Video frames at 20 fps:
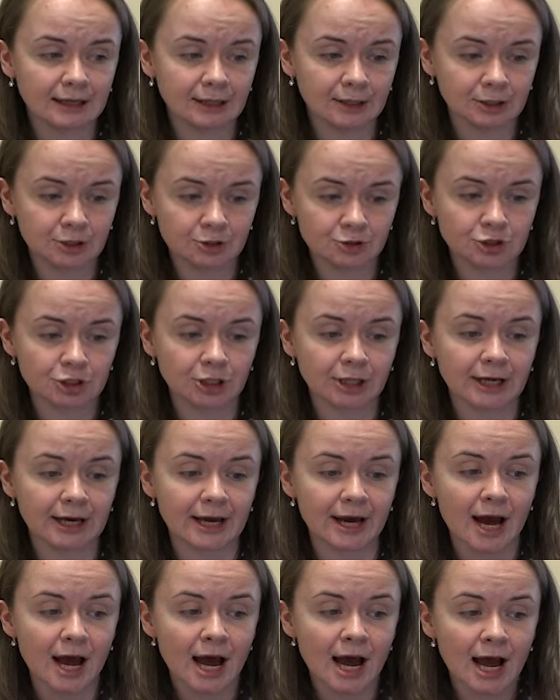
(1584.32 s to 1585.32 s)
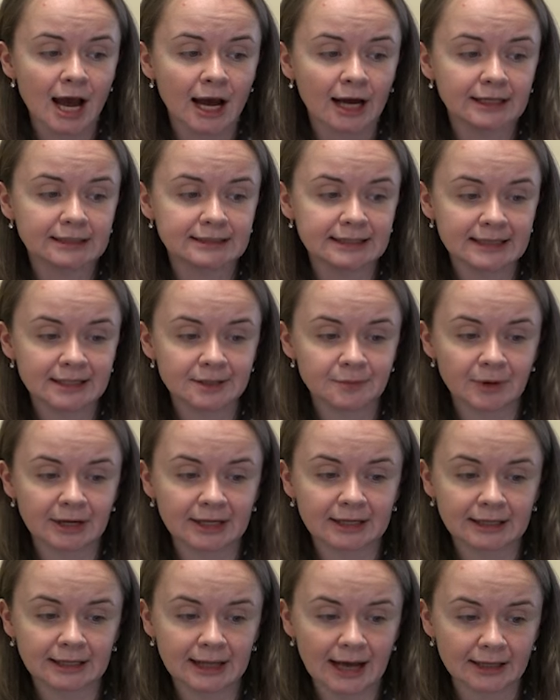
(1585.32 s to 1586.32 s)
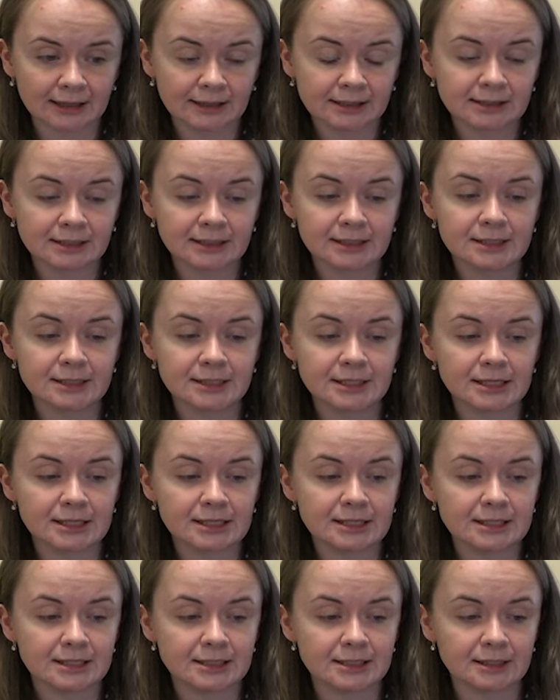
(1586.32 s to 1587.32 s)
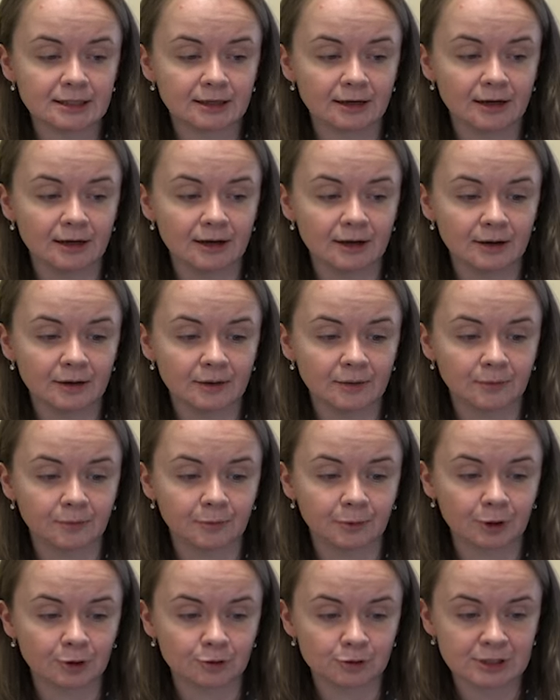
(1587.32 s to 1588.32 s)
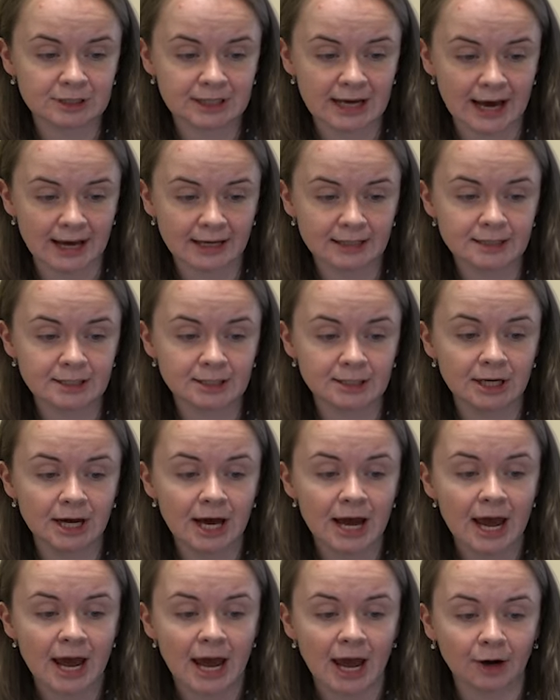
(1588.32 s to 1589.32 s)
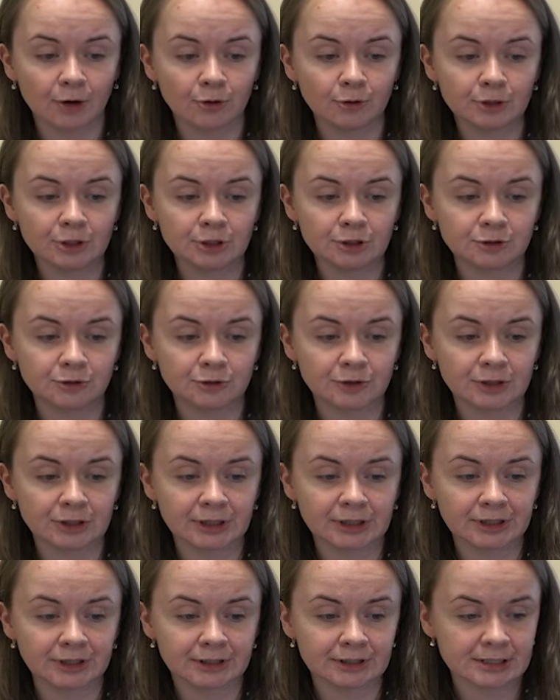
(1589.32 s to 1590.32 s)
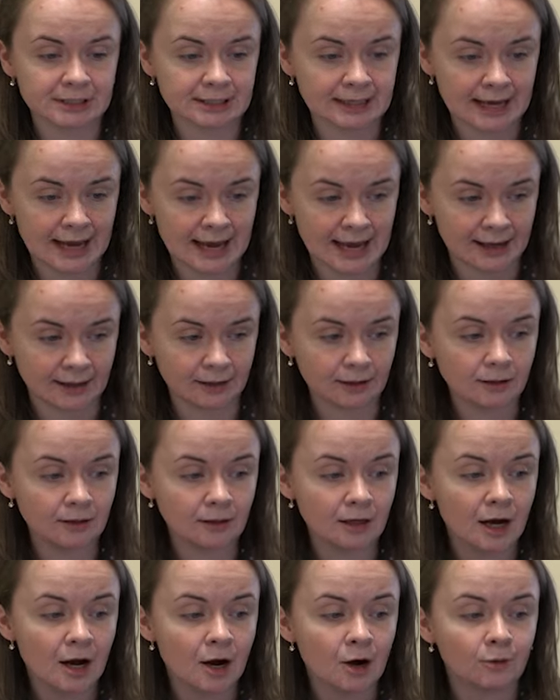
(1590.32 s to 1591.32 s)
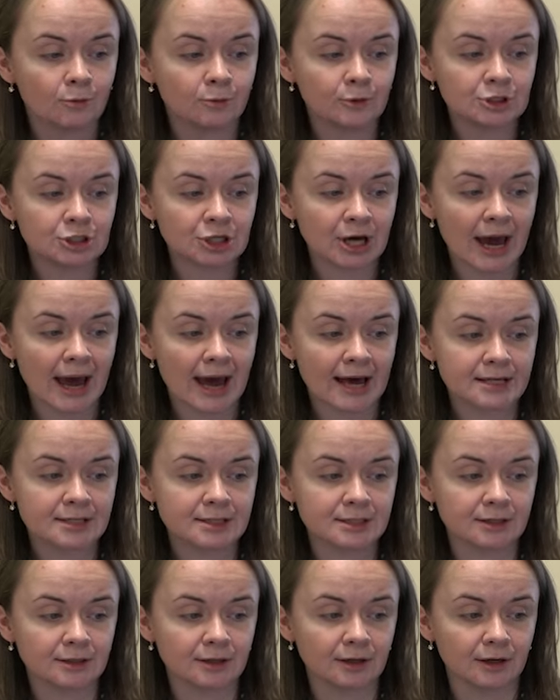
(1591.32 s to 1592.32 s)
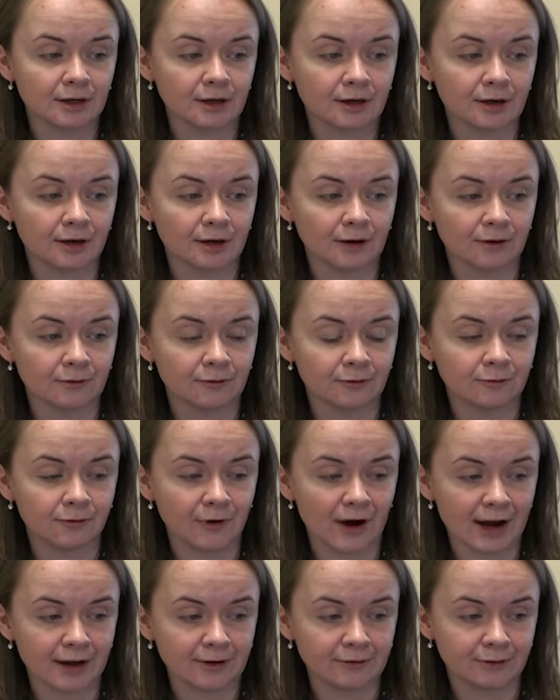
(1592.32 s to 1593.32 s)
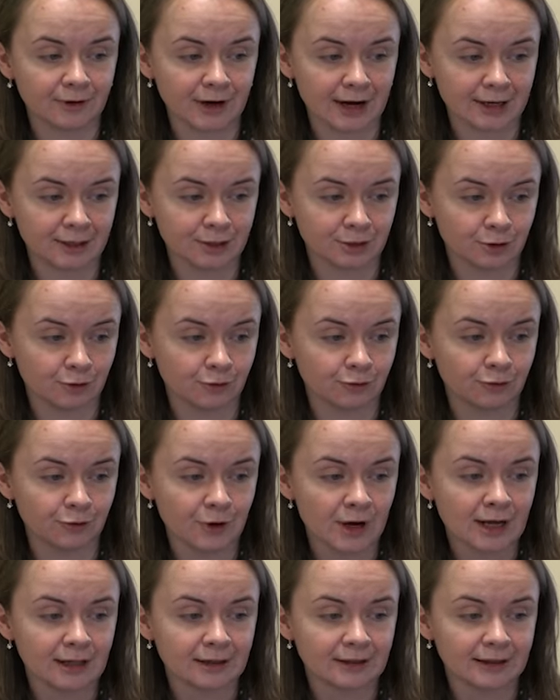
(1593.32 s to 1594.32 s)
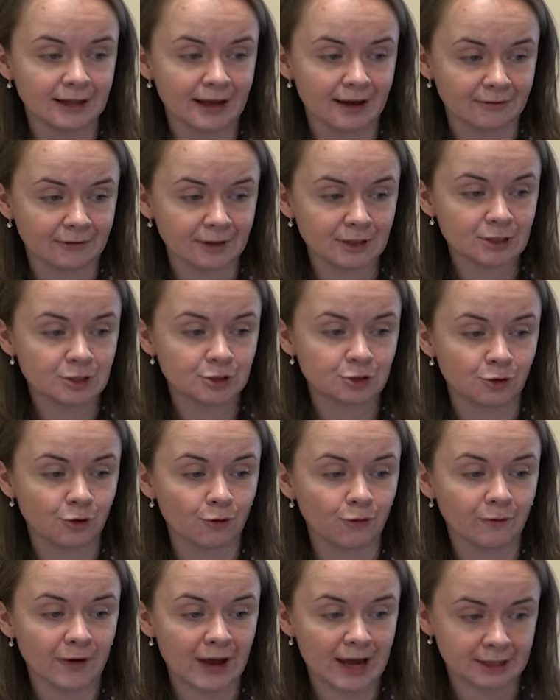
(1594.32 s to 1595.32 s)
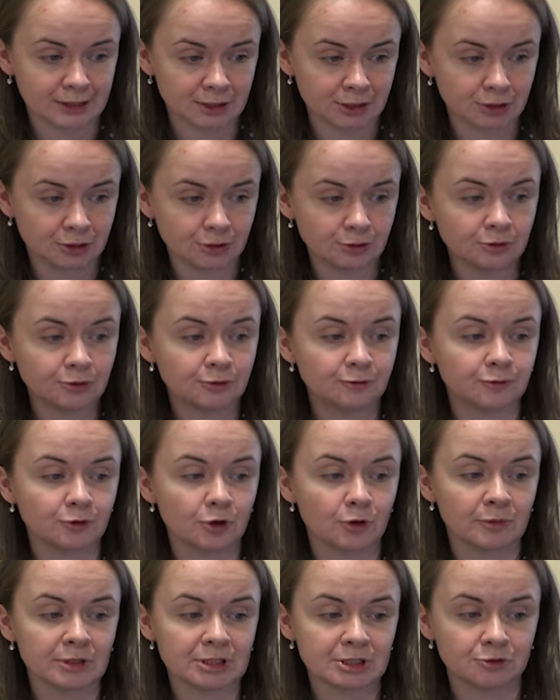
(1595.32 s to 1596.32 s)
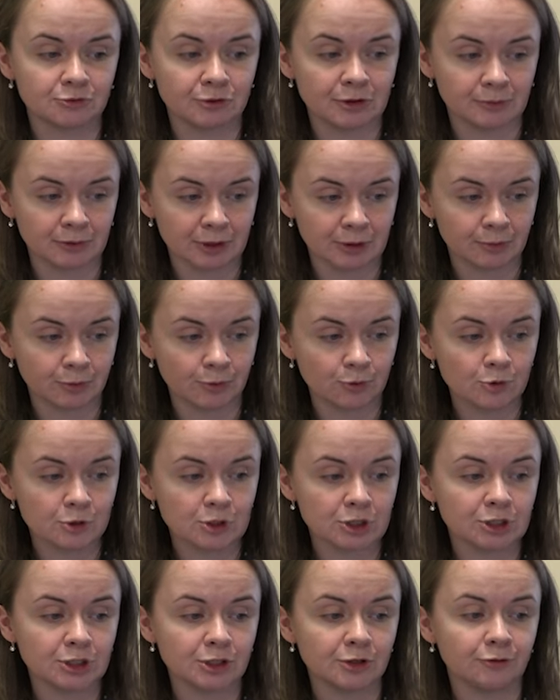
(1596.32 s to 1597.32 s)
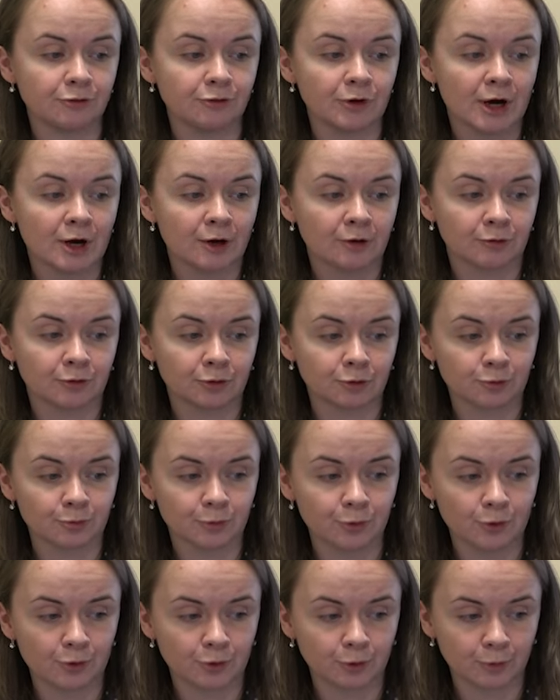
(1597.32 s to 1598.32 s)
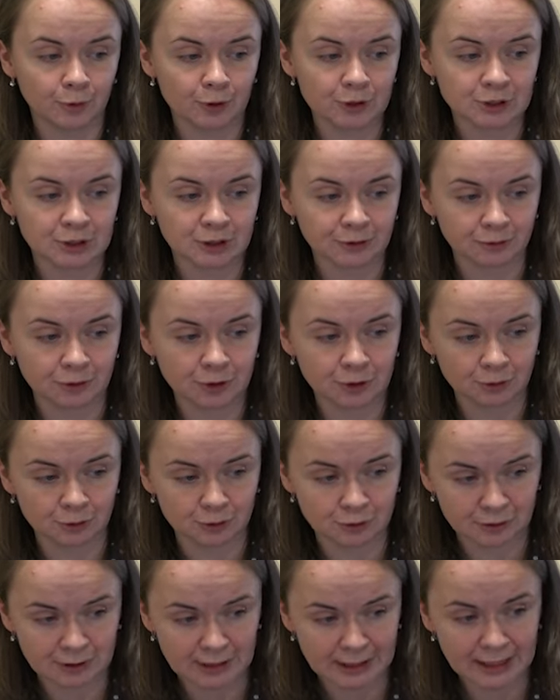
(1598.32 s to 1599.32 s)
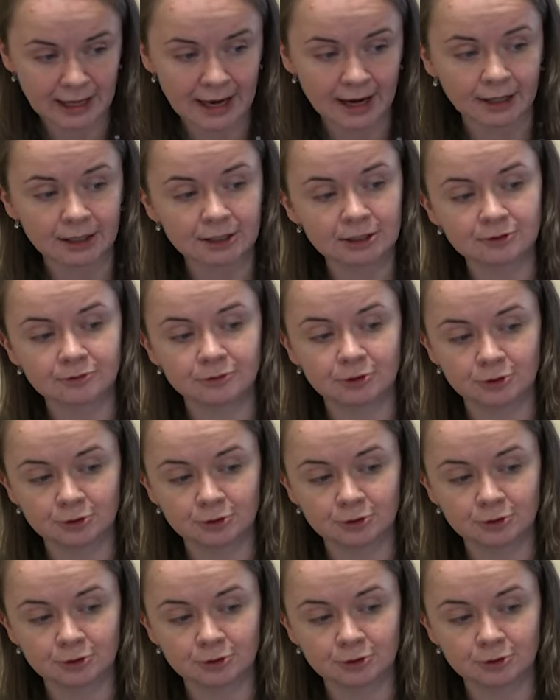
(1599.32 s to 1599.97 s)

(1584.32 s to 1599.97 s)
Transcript: Usually, sentiment analysis is processed according to the Likert scale, which has 5 kind of levels of attitude, from extremely positive through positive, neutral, and negative